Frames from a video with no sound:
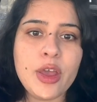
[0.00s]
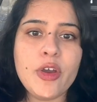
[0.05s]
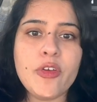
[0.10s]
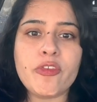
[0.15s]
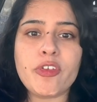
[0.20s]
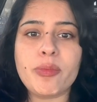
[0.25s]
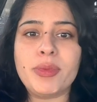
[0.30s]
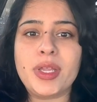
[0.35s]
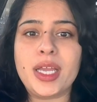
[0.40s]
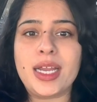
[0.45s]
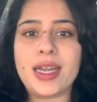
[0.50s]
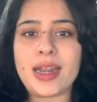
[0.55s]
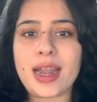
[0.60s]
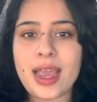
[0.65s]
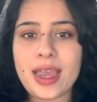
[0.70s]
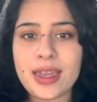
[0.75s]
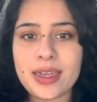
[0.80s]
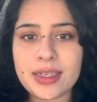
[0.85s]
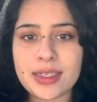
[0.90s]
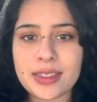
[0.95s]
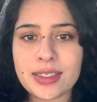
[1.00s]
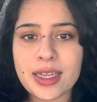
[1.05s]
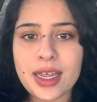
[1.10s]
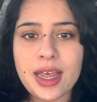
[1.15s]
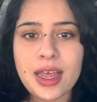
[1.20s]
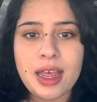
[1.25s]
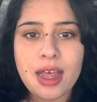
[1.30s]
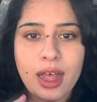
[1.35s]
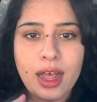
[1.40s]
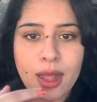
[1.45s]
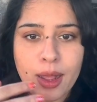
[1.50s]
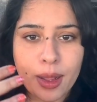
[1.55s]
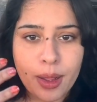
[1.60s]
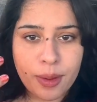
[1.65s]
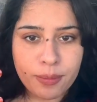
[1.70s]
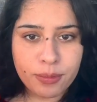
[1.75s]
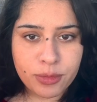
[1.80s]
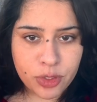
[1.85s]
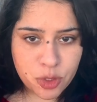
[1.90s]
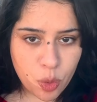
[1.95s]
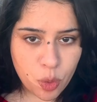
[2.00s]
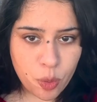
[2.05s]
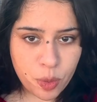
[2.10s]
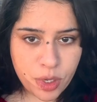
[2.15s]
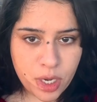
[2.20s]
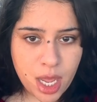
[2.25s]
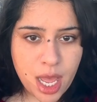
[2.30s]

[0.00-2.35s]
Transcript: From the client's zone,